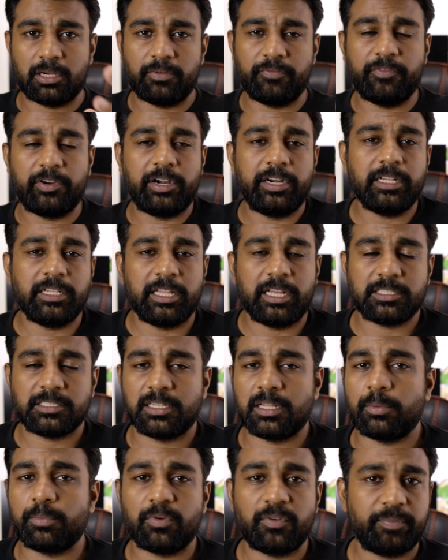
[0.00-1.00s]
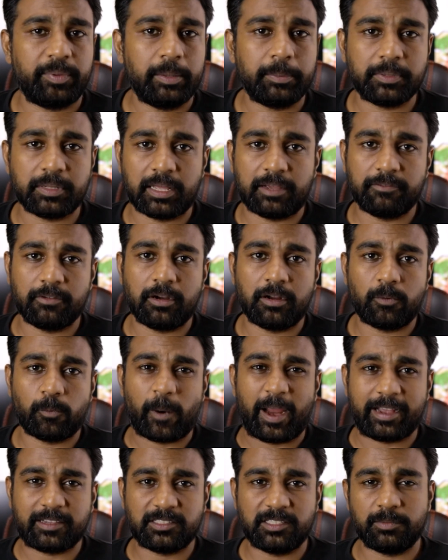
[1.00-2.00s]
very less number of people have got
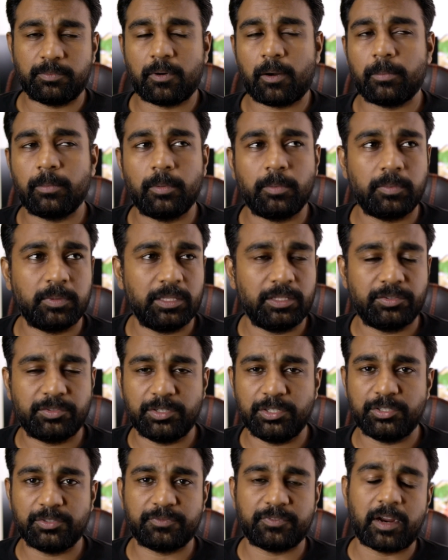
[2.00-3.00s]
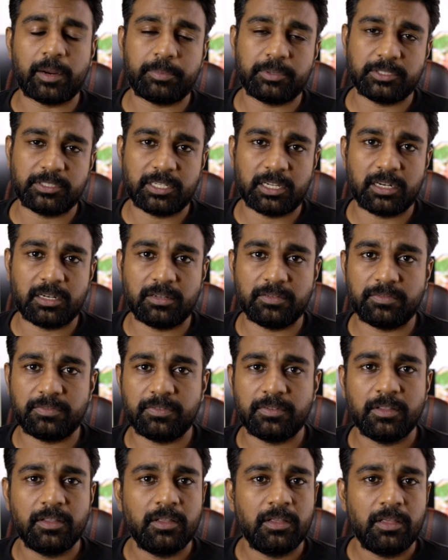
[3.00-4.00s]
vaccine. Probably 3 to 5% of
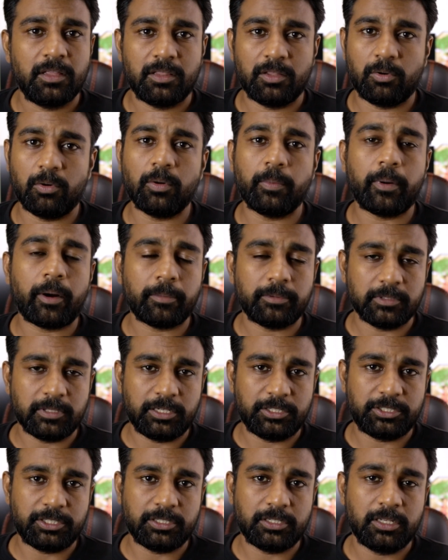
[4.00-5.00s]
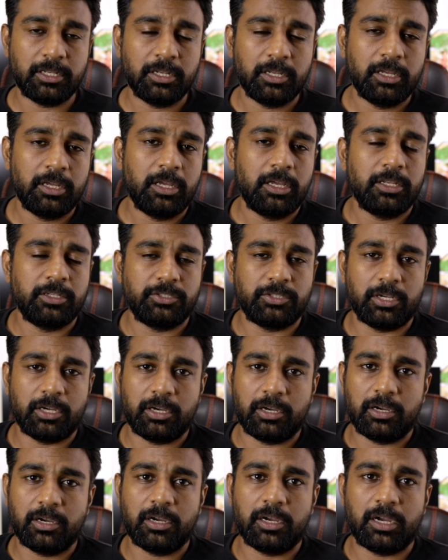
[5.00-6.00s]
the whole population.
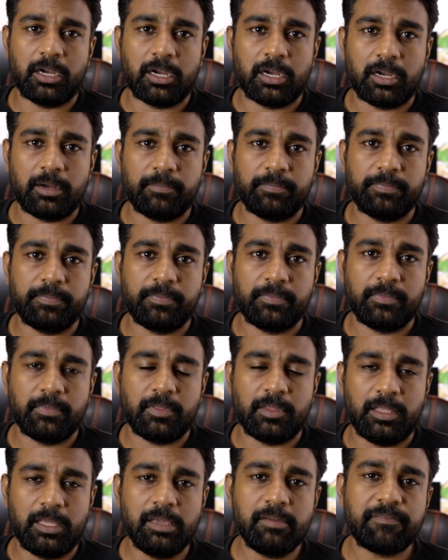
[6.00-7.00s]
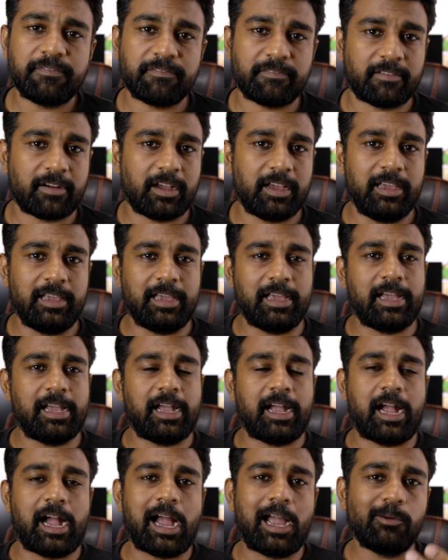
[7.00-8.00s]
So if
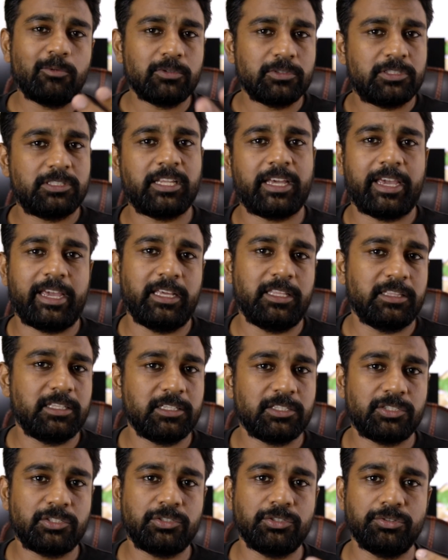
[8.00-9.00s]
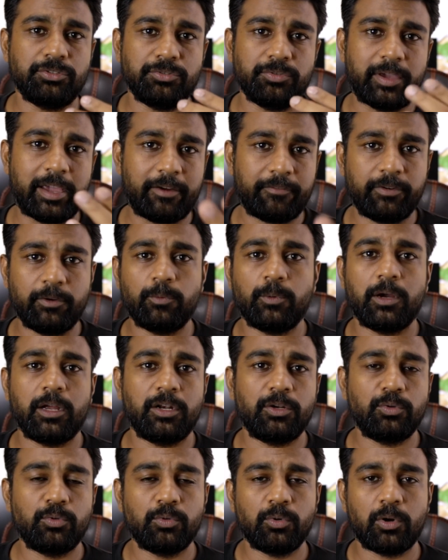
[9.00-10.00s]
I would say this to
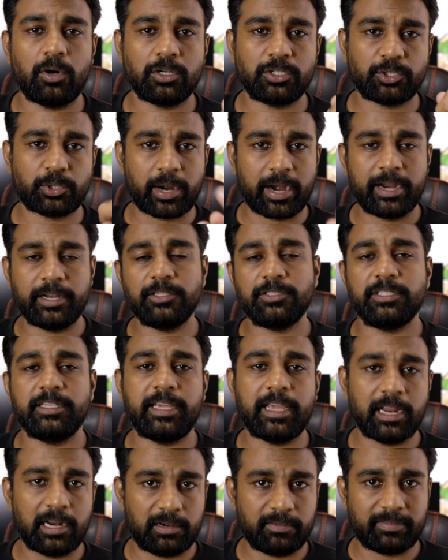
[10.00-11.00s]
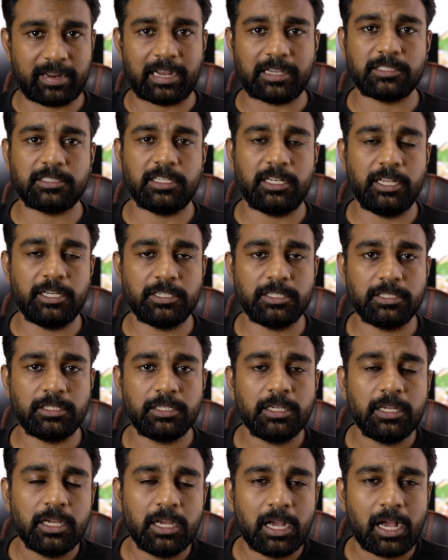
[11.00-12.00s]
everyone who are trying to get
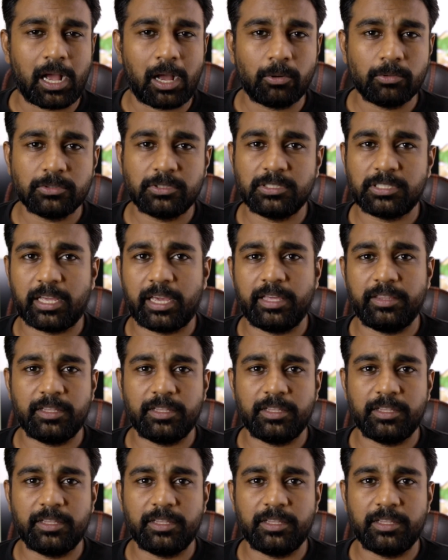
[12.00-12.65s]
vaccinated, I would say